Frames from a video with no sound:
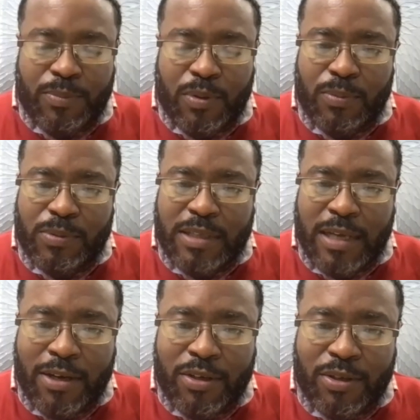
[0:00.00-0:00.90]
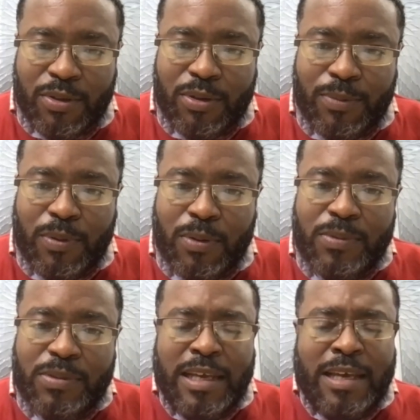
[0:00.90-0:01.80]
your purpose. How do you know your
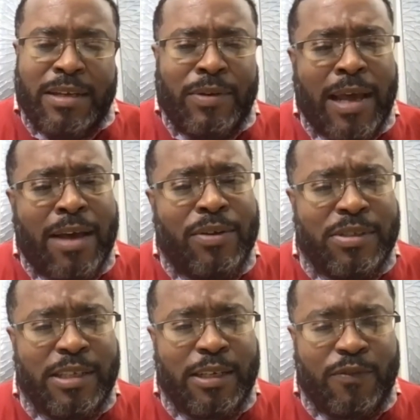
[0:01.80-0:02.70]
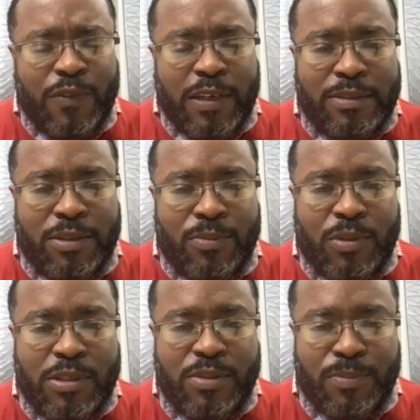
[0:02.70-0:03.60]
purpose, and how does that affect
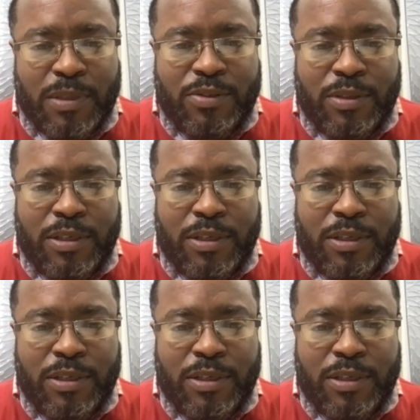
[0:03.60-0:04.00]
someone's mental